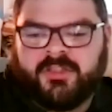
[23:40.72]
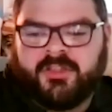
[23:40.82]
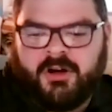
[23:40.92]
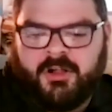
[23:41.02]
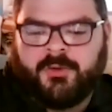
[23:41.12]
good.
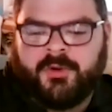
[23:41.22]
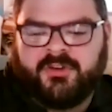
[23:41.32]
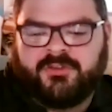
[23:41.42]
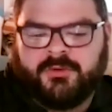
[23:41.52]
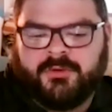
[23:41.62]
They're all
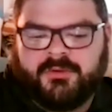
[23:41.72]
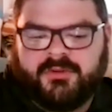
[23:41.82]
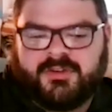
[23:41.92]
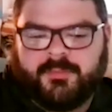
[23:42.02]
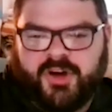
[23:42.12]
going to
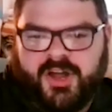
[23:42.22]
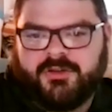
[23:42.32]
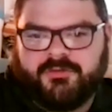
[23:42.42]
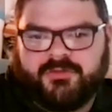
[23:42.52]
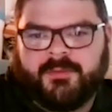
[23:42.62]

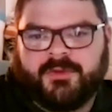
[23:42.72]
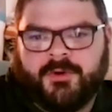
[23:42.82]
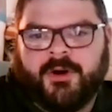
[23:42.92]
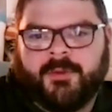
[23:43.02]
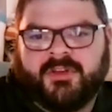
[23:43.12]
break you from the
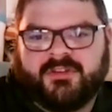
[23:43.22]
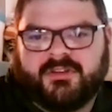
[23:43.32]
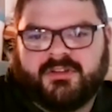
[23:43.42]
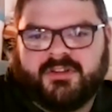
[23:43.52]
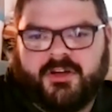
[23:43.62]
norm and
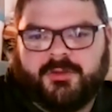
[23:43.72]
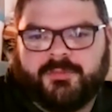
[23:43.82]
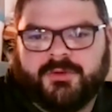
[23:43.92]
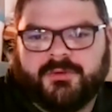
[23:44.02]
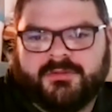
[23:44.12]
to
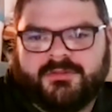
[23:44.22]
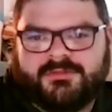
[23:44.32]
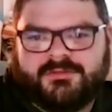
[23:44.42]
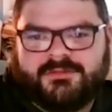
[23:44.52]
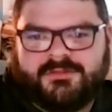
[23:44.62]
help you
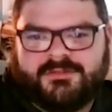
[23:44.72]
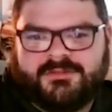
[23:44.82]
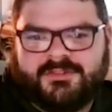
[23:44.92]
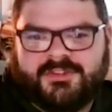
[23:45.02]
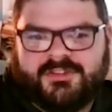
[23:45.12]

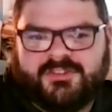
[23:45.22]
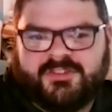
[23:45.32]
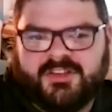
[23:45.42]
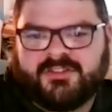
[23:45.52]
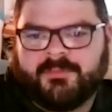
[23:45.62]

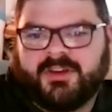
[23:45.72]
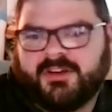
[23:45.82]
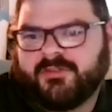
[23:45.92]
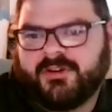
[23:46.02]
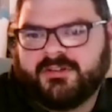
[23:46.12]
see
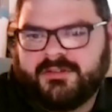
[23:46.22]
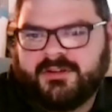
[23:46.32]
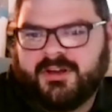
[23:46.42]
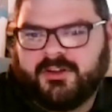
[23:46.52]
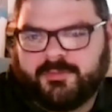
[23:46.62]
something different
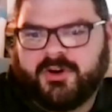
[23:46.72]
and